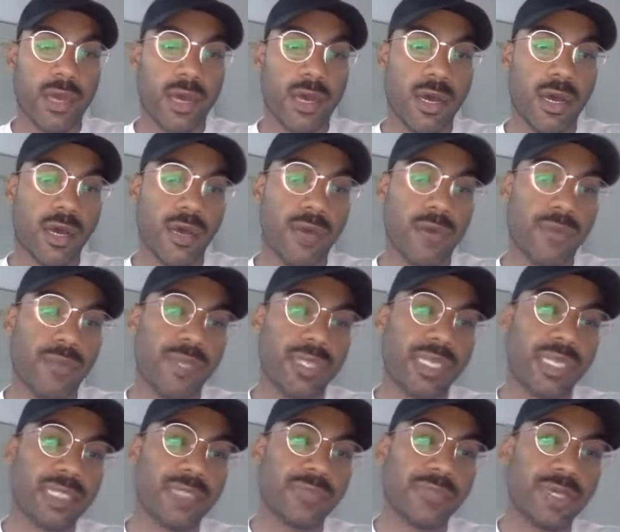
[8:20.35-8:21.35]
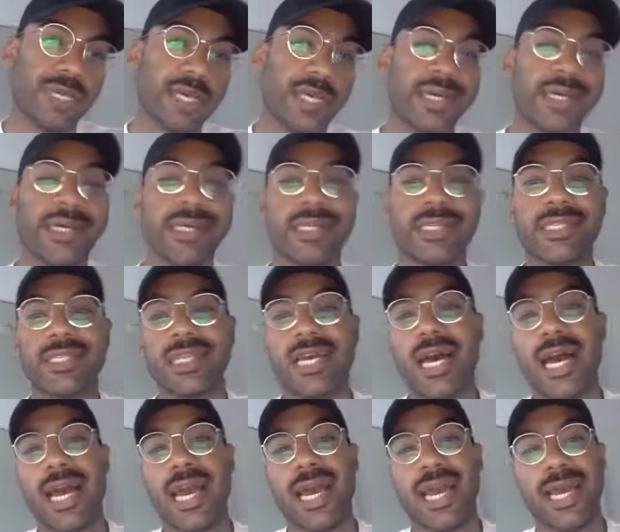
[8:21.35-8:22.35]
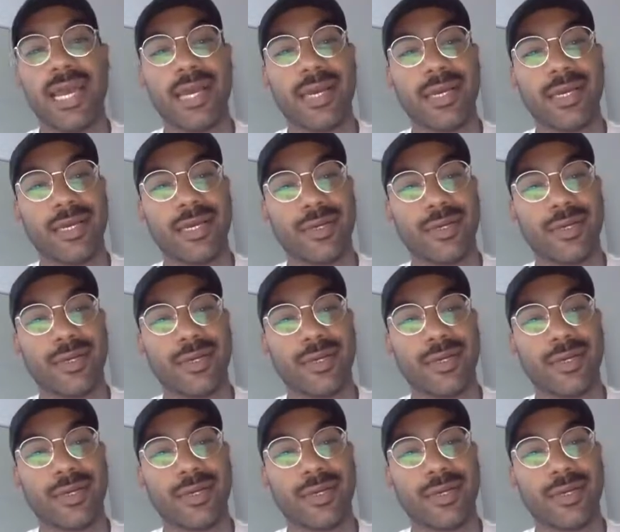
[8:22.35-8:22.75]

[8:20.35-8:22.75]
um, but that's because I